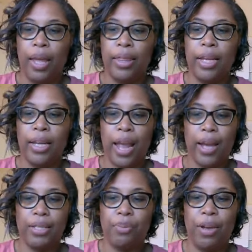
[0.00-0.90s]
The
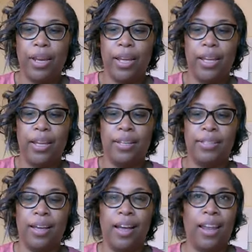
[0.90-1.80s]
next one
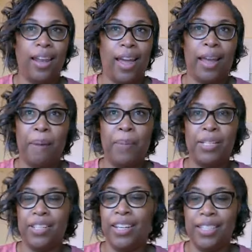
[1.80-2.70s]
is, like I
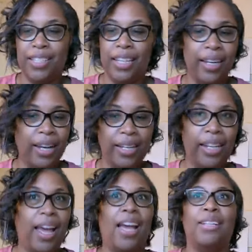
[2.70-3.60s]
mentioned, it's
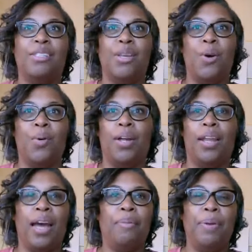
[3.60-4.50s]
1099. So a
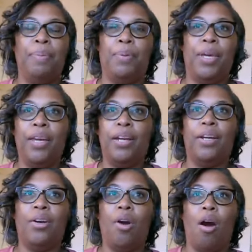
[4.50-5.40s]
lot of people
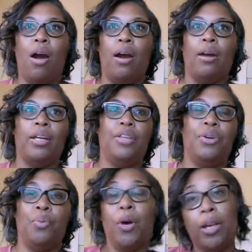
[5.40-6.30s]
here are
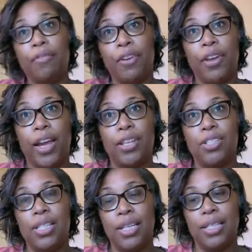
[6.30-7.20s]
either working for their
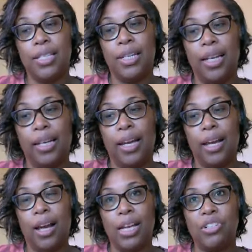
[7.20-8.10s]
agency as a
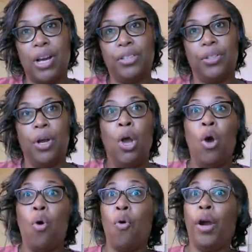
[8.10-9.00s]
1099 contractor
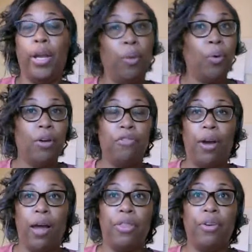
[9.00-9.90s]
or can work for
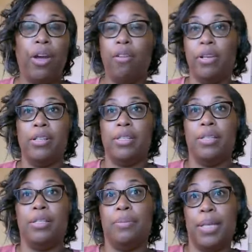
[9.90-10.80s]
other healthcare
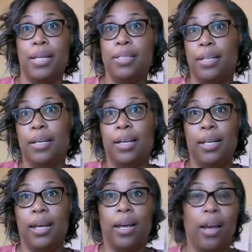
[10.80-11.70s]
systems as
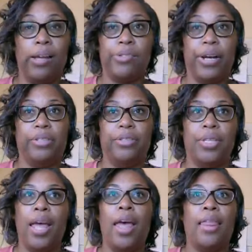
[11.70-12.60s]
1099 contractors.
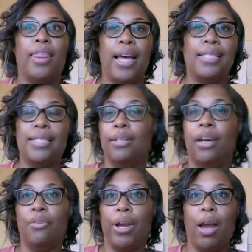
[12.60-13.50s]
That's still
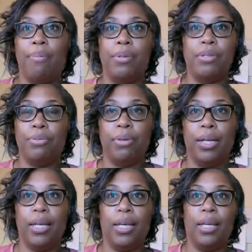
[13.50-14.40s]
a great
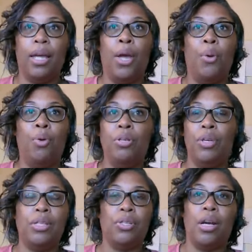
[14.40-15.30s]
opportunity. When you
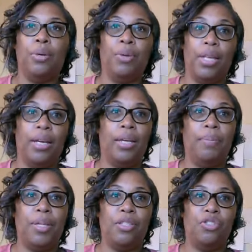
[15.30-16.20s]
get started with any
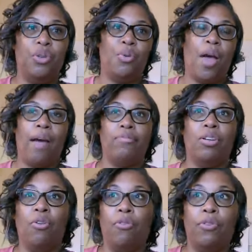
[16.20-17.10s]
business, you don't have to
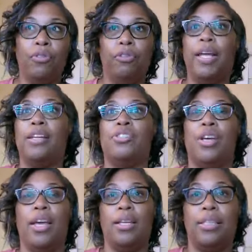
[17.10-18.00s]
go full-fledged
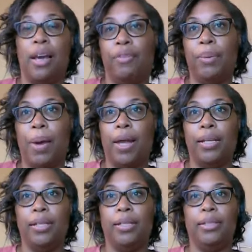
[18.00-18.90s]
as
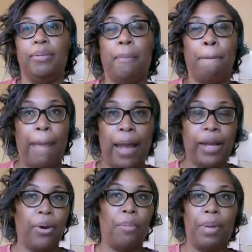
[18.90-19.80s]
everybody
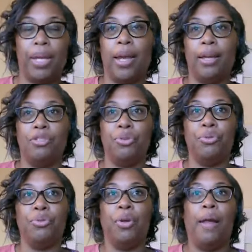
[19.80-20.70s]
might or may not
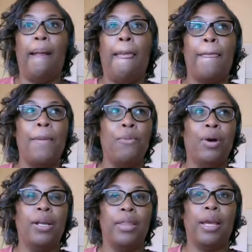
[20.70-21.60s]
do. You
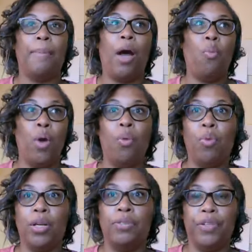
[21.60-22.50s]
want to think about what
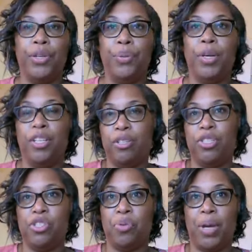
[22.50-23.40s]
works for you and your
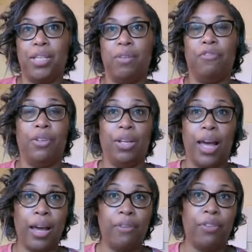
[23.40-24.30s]
situation. For a
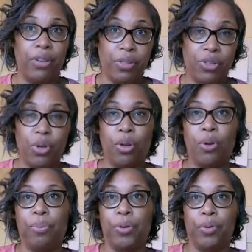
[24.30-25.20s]
lot of our
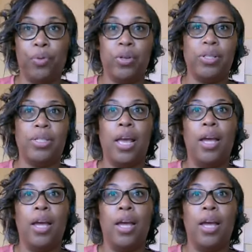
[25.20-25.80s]
solopreneurs,